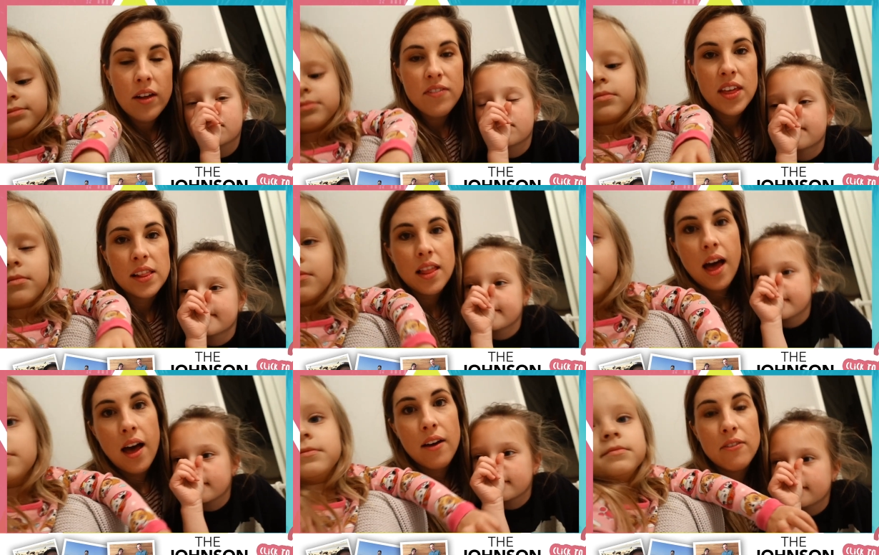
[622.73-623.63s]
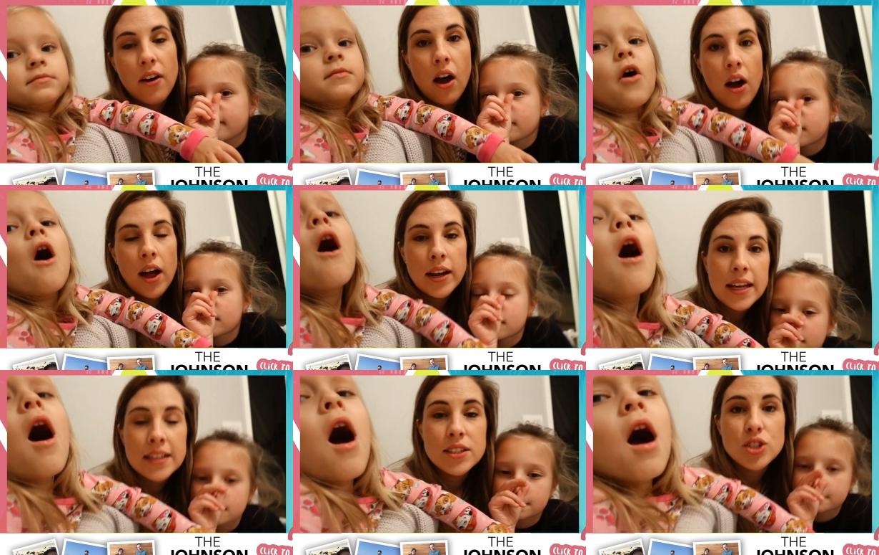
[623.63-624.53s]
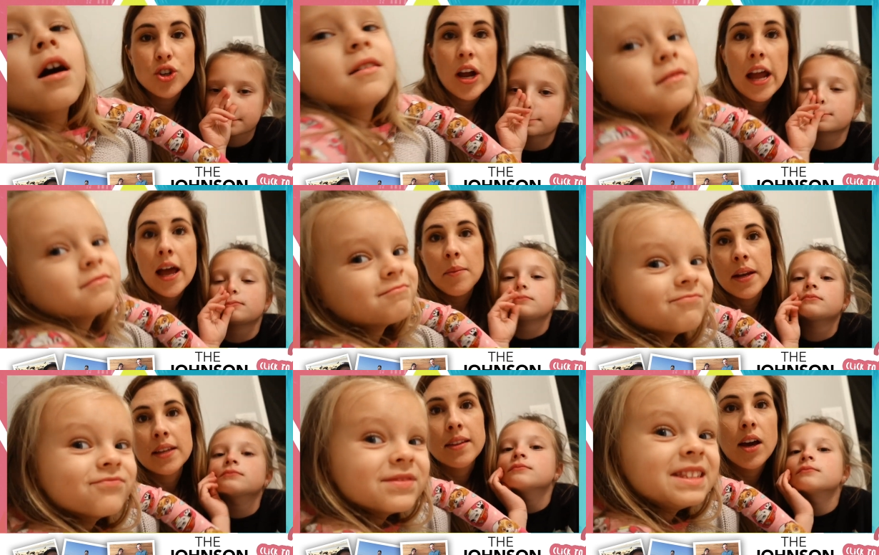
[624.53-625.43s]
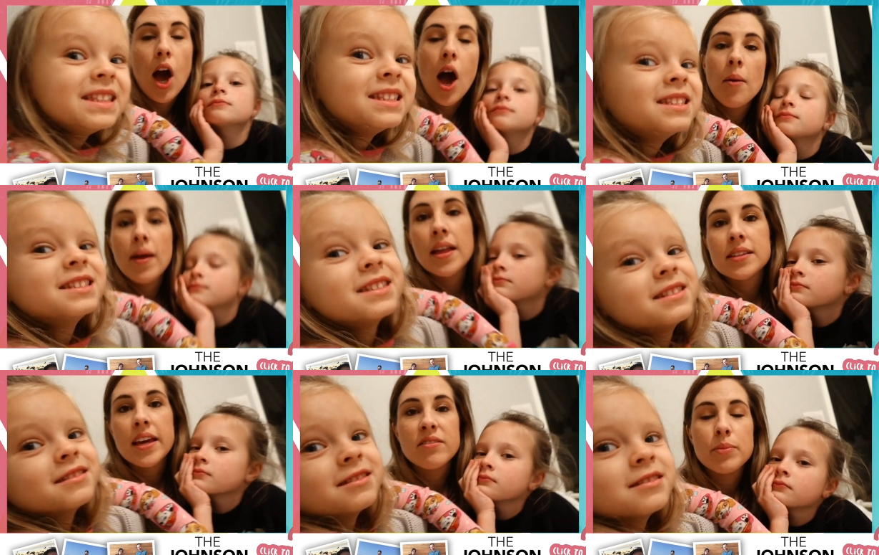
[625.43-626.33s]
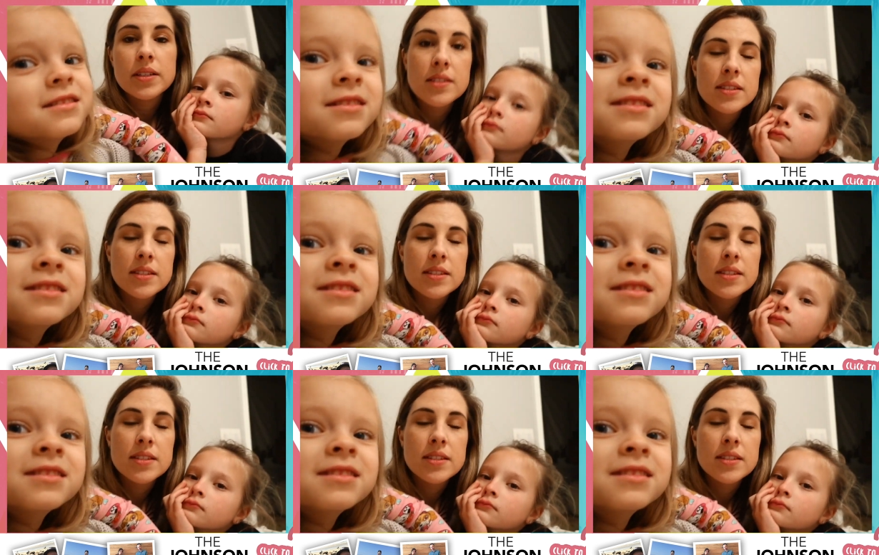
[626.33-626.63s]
Speaker 1: of the love on Instagram and in the comments. I've been